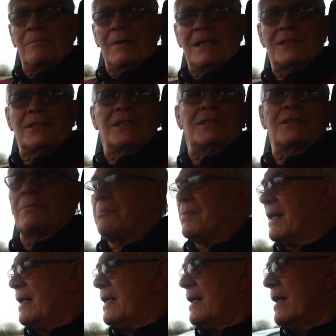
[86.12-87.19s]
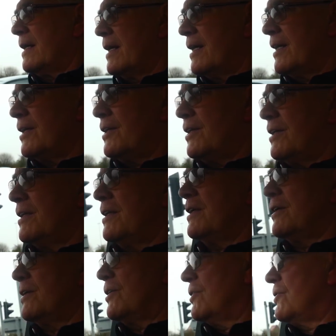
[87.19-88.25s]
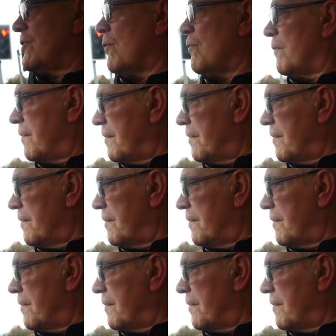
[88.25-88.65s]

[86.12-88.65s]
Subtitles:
in Manchester, but you don't